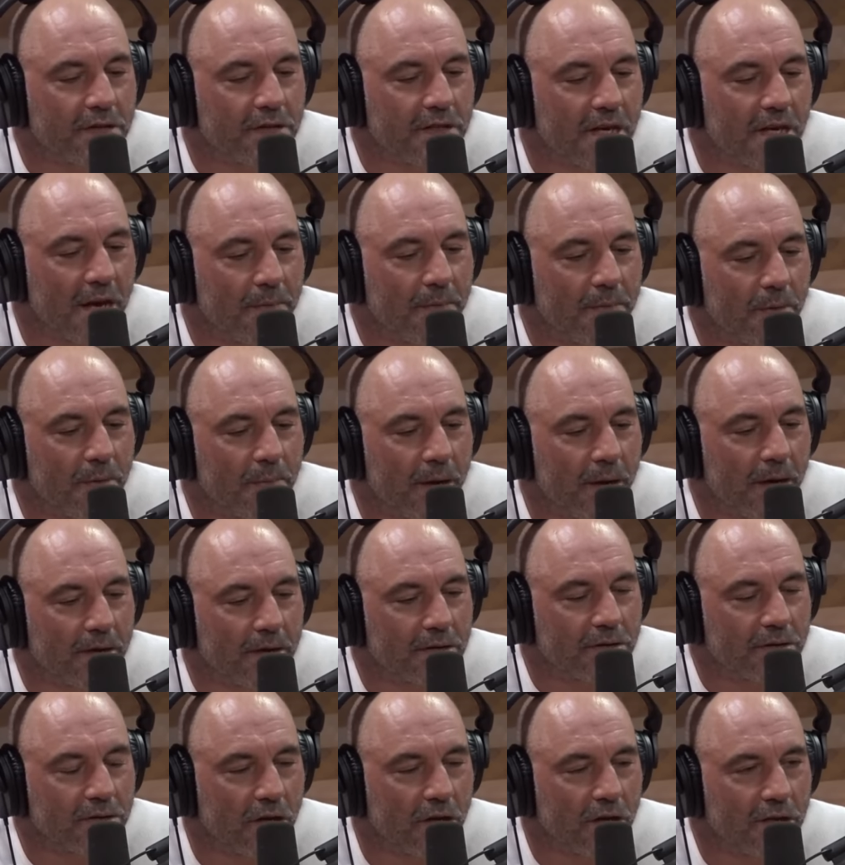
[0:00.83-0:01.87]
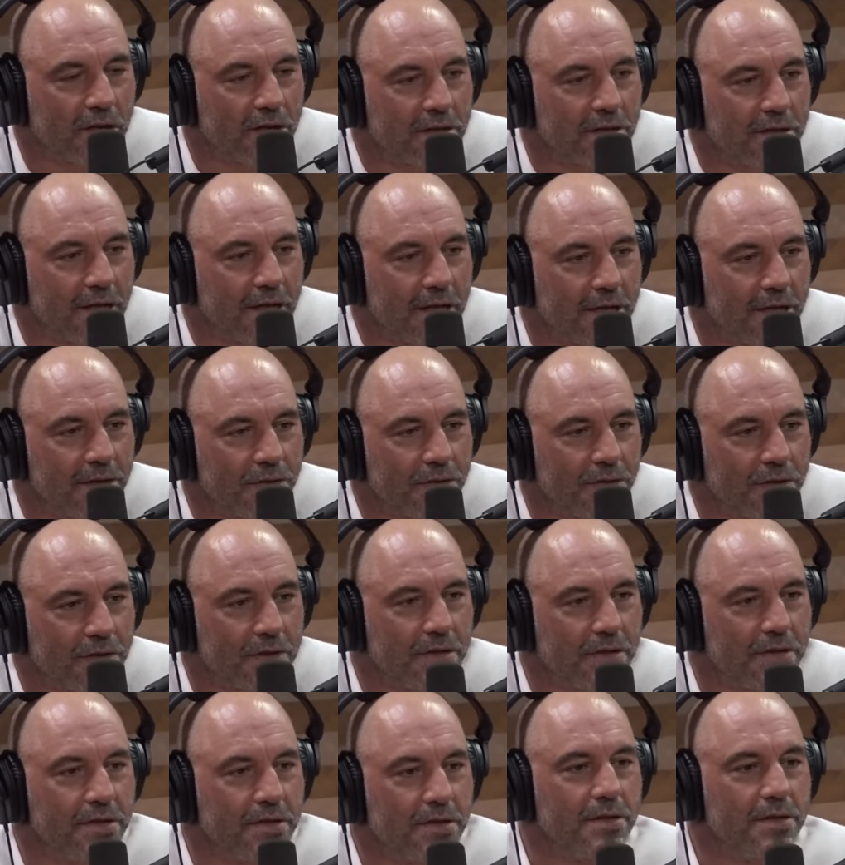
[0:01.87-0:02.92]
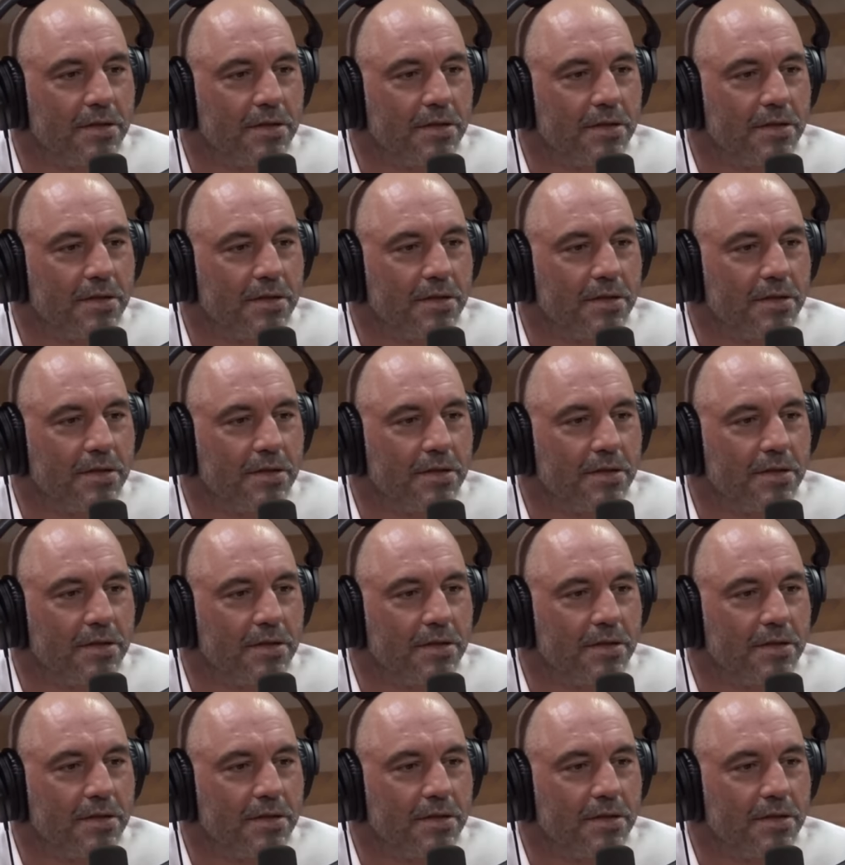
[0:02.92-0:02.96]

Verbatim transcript: first time your parents saw you on stage?